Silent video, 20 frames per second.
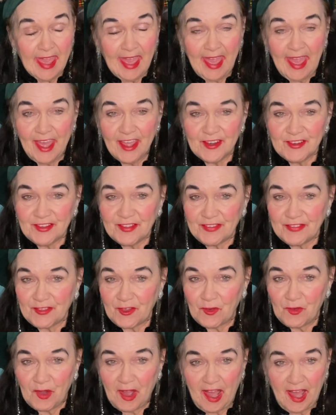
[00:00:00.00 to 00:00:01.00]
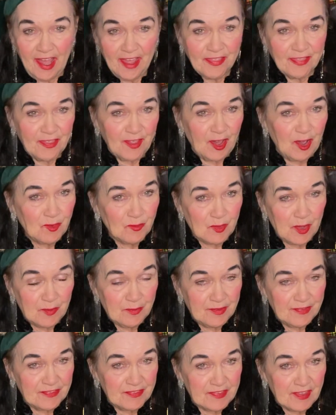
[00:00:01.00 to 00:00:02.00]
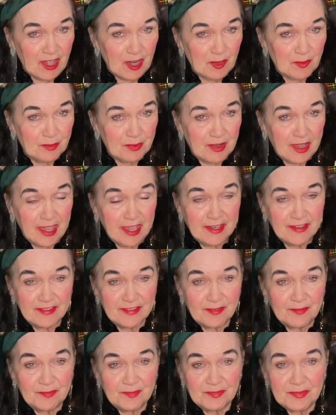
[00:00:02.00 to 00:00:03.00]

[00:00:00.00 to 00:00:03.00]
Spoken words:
And so I thought we would celebrate.